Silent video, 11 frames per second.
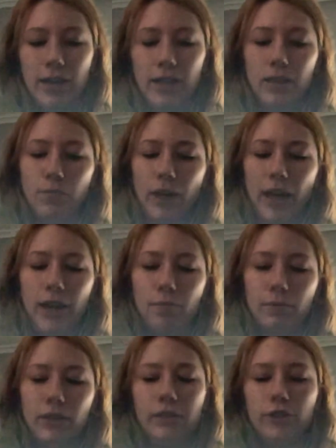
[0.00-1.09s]
the
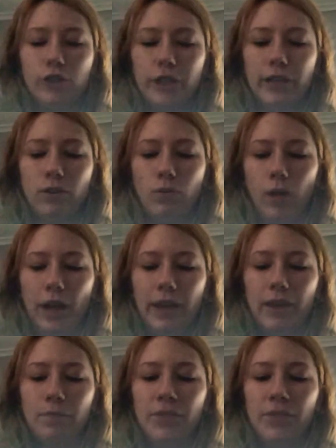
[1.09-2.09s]
pineapple industry in Hawaii.